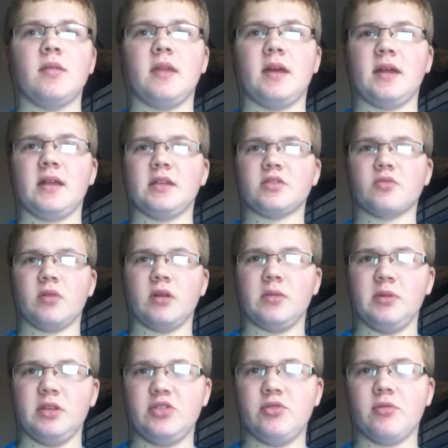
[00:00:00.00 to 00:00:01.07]
That is going to
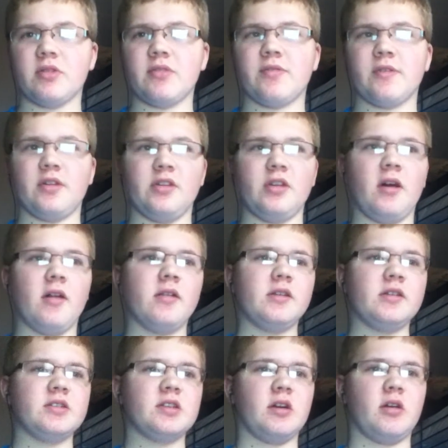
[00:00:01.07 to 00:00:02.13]
be
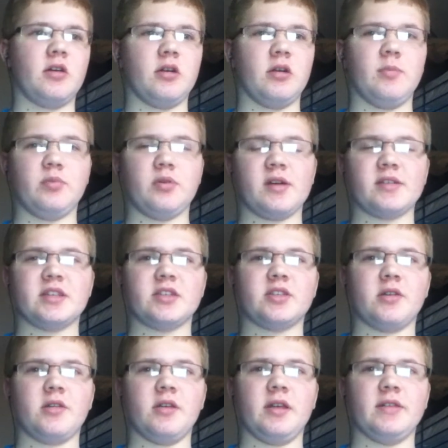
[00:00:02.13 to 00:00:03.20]
$230. Our
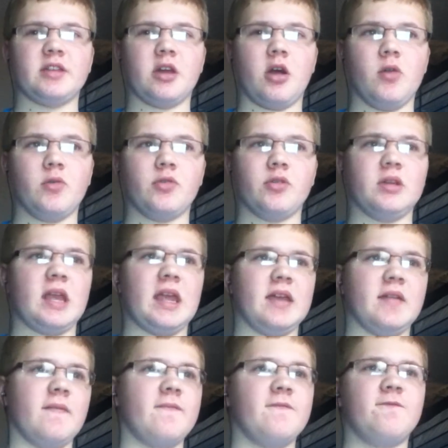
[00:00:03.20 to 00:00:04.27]
processor is
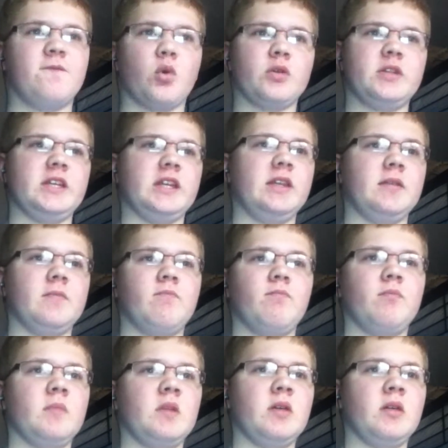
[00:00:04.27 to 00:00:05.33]
$140.
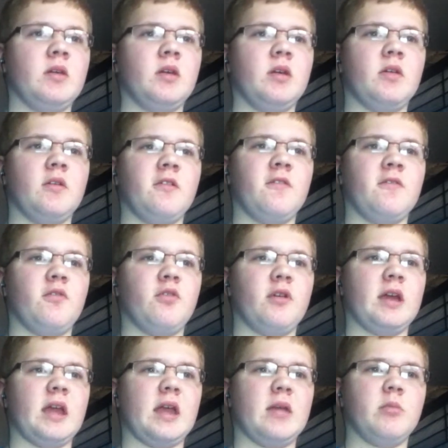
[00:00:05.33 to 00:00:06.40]

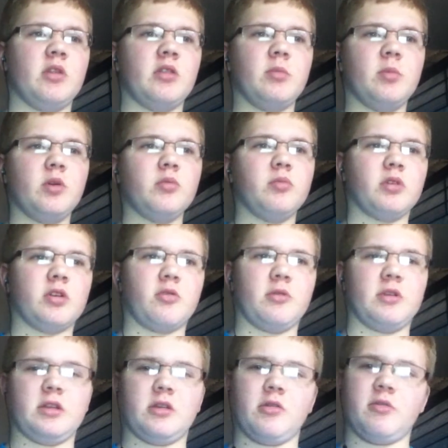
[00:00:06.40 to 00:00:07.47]
For a motherboard, we're
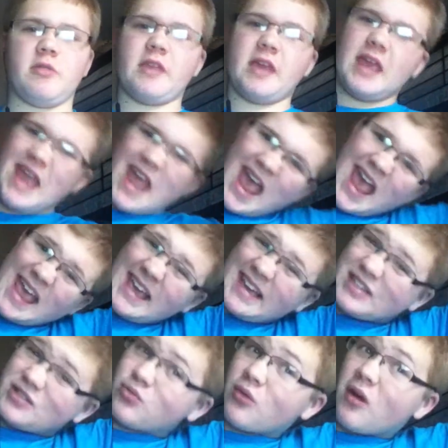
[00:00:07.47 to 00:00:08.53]
going to go with a
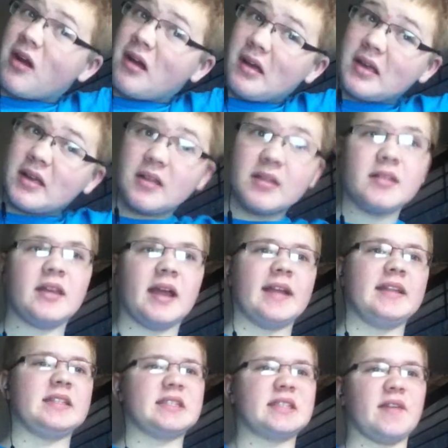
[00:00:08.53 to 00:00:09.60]
ASRock
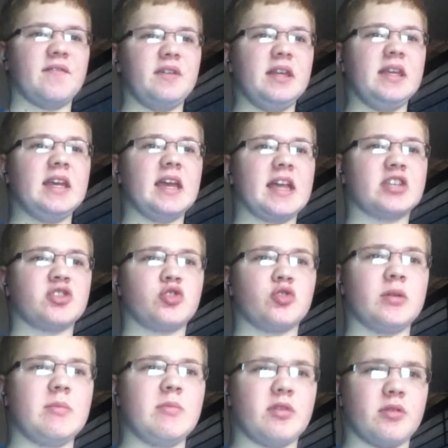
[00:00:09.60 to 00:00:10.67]
970
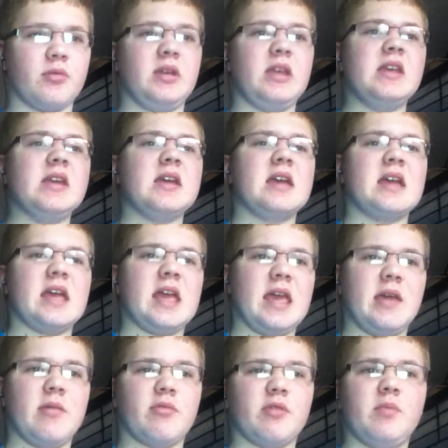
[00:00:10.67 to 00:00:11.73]
Extreme 3
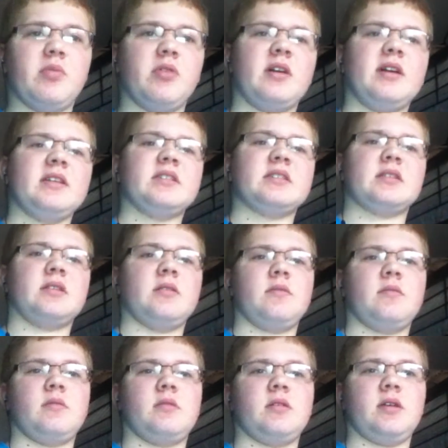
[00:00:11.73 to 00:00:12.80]
AM3 Plus
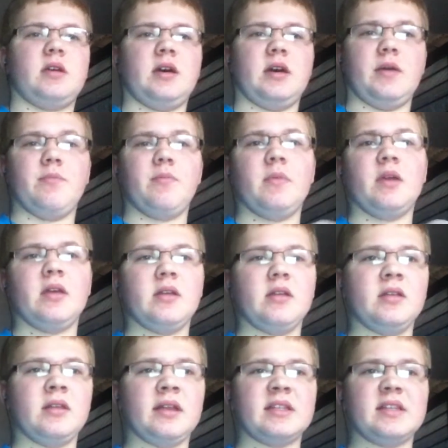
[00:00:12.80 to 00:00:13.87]

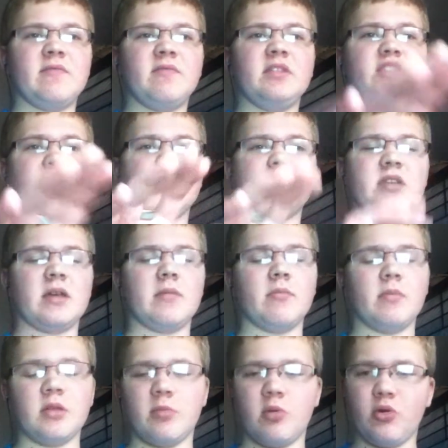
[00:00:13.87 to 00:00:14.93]
970 chipset
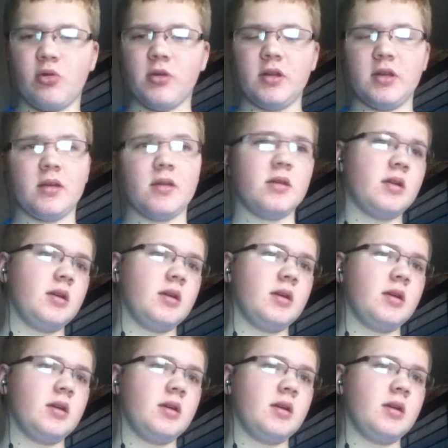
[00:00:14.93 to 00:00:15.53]
motherboard.